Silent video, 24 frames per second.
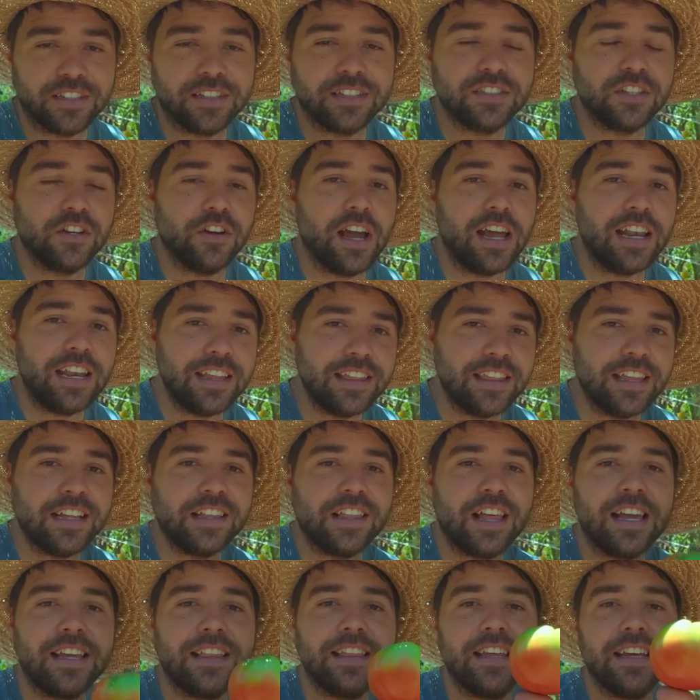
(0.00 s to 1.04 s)
So anything
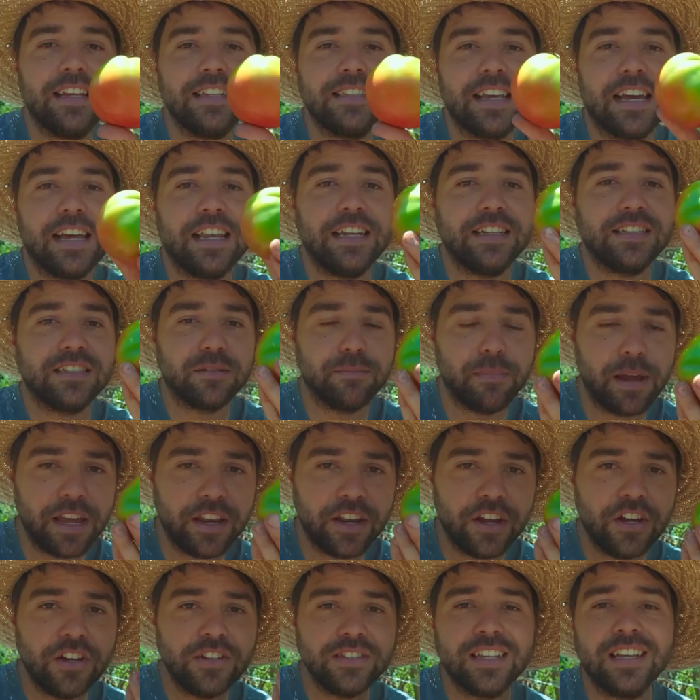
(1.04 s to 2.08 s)
like this, any
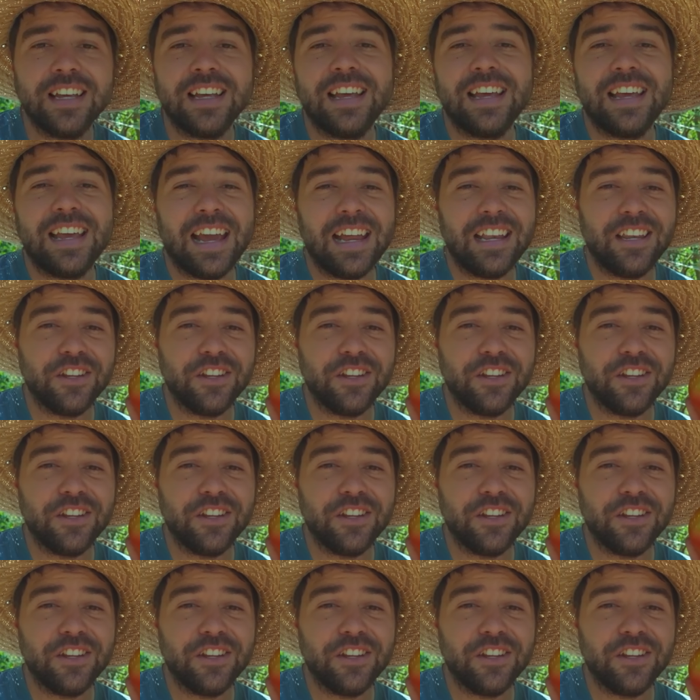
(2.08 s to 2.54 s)
tomatoes, any